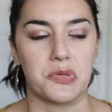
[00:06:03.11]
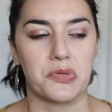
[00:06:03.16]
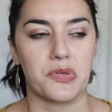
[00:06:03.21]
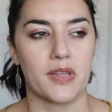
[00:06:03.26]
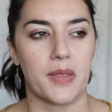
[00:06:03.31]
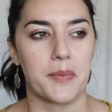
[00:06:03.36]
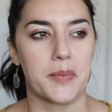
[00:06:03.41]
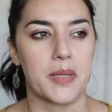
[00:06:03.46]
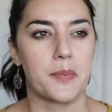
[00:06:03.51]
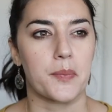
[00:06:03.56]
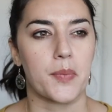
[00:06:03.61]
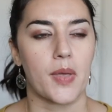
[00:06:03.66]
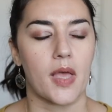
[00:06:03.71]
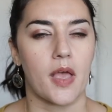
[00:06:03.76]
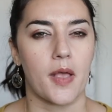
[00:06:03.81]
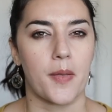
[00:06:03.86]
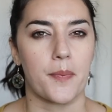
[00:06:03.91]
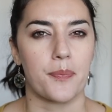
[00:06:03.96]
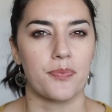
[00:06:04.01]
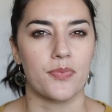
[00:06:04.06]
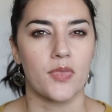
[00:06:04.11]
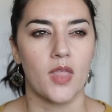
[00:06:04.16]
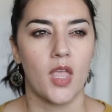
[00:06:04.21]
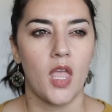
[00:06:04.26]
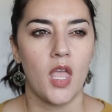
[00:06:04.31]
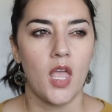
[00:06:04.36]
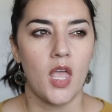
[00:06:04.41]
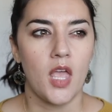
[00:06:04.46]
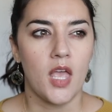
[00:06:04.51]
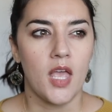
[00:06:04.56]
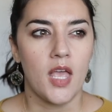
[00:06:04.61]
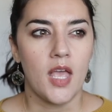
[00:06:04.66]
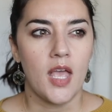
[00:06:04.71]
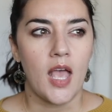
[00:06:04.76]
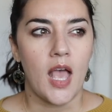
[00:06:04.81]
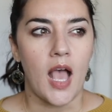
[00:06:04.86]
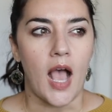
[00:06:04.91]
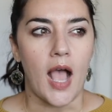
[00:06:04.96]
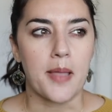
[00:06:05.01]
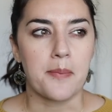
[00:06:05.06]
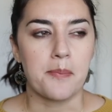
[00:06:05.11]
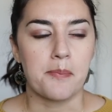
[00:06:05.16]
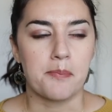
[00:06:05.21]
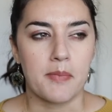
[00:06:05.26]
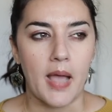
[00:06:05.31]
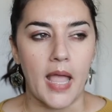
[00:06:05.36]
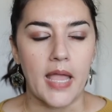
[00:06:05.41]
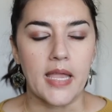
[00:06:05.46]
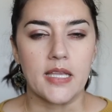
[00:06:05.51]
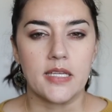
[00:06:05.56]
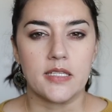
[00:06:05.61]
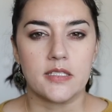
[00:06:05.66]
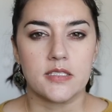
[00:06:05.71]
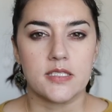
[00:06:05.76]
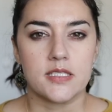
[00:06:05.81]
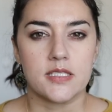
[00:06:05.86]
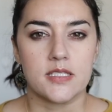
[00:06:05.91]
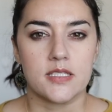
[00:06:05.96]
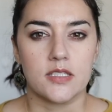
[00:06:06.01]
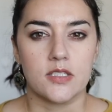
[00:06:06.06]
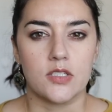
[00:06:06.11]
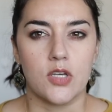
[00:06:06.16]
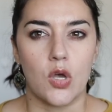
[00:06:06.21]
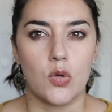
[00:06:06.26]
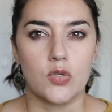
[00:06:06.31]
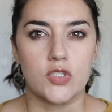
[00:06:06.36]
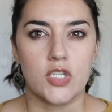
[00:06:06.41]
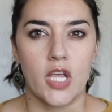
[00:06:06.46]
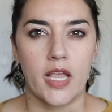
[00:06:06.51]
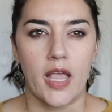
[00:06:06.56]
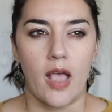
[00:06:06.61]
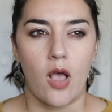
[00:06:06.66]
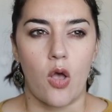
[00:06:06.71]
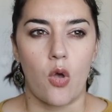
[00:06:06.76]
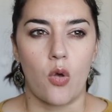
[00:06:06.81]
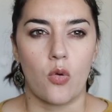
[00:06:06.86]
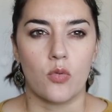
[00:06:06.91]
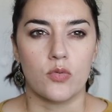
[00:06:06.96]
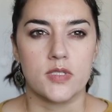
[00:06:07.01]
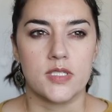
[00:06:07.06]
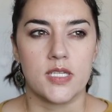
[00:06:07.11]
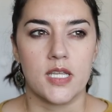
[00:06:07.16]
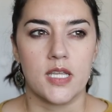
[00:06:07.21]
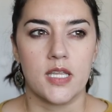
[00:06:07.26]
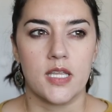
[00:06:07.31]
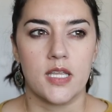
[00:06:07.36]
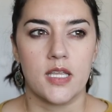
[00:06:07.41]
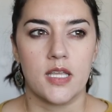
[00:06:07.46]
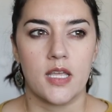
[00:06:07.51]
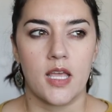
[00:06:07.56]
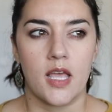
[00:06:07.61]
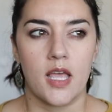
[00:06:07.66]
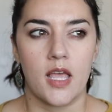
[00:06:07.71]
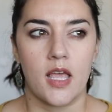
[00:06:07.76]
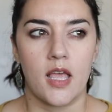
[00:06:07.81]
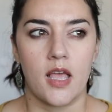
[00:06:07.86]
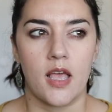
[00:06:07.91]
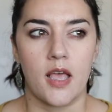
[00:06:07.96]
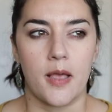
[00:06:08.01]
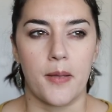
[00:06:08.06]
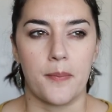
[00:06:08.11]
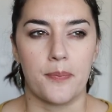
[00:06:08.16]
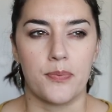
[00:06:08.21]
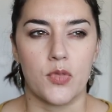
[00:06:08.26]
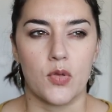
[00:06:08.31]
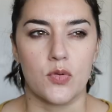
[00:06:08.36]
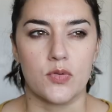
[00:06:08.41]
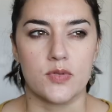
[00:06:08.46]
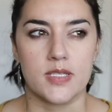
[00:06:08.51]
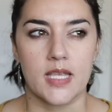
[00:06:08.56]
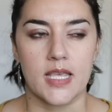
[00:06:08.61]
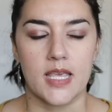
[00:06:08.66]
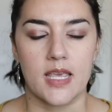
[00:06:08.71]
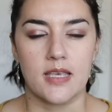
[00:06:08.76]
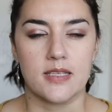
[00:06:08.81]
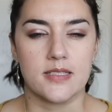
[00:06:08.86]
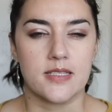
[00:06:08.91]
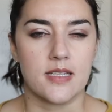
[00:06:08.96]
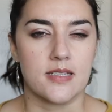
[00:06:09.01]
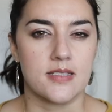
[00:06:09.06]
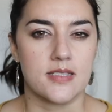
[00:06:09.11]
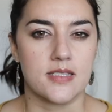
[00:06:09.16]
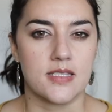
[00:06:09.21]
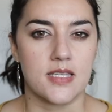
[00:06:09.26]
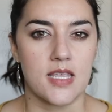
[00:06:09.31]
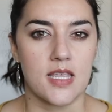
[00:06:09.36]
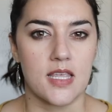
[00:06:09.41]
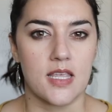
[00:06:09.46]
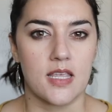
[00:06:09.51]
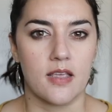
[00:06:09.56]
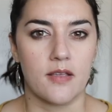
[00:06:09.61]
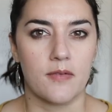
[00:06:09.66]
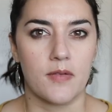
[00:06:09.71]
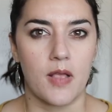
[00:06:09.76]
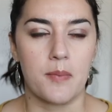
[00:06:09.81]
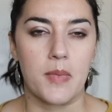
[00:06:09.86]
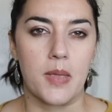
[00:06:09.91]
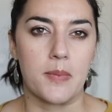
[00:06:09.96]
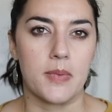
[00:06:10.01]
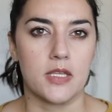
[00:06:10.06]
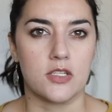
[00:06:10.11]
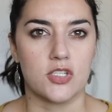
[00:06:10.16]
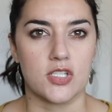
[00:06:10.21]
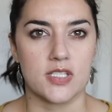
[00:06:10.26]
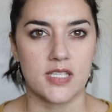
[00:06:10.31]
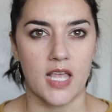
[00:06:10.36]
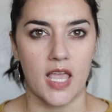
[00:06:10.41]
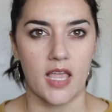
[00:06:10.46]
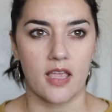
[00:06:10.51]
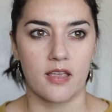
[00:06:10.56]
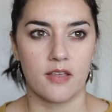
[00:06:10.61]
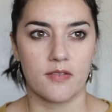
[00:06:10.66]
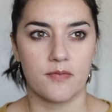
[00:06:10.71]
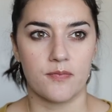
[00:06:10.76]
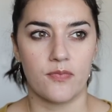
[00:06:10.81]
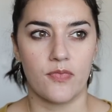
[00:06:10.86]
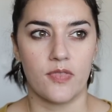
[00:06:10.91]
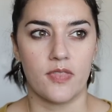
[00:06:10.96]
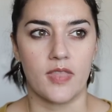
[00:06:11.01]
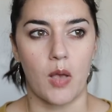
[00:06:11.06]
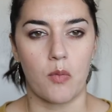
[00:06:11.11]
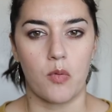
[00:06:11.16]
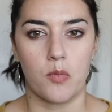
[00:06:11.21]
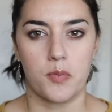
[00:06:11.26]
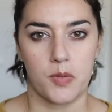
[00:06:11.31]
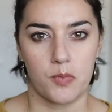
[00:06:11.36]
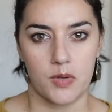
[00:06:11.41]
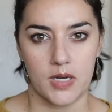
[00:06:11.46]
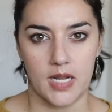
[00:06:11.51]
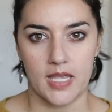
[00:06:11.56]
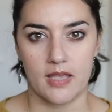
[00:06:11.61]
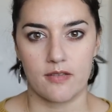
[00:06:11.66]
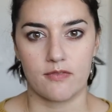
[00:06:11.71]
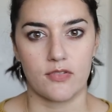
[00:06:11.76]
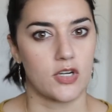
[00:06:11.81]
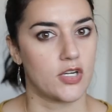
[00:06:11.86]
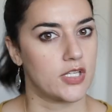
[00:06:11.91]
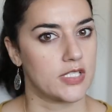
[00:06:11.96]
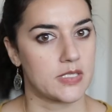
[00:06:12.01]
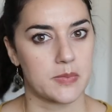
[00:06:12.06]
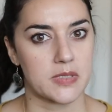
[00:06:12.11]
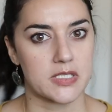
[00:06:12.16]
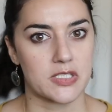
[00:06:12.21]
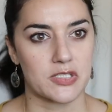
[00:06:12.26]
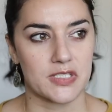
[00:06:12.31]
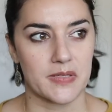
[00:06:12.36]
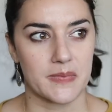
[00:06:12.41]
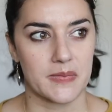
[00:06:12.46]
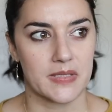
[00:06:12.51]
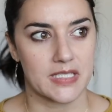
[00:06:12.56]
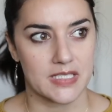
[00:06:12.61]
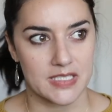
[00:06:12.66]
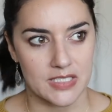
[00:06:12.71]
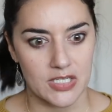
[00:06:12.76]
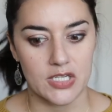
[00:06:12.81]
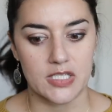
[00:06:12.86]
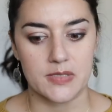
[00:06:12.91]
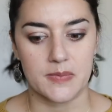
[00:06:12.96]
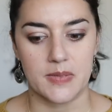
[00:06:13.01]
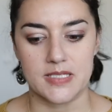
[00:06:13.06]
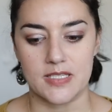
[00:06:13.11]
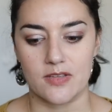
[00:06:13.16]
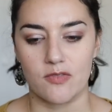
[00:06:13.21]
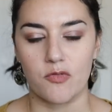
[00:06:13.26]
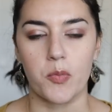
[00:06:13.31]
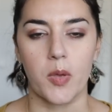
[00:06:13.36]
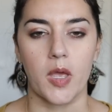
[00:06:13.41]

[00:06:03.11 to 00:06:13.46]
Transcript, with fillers: Lululemon. But um, I might go check out um, those leggings and see, and maybe just like that will be what I get for Christmas or something because they're expensive.